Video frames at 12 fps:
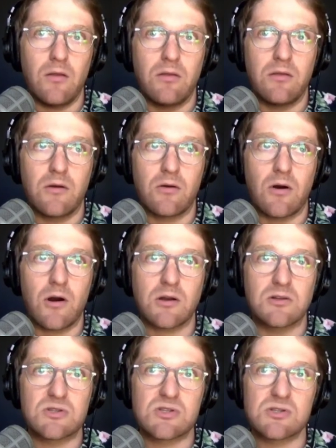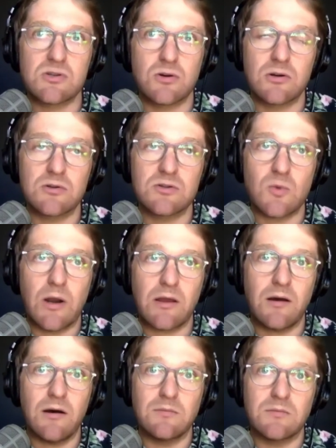There are concerns when it
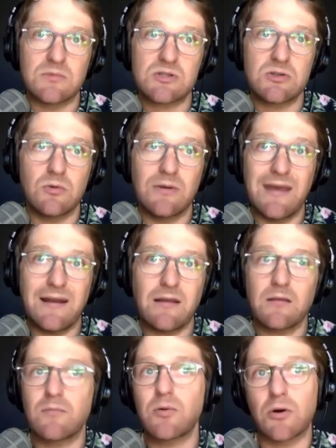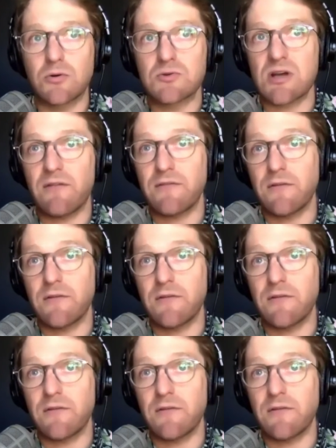comes to getting the produce off the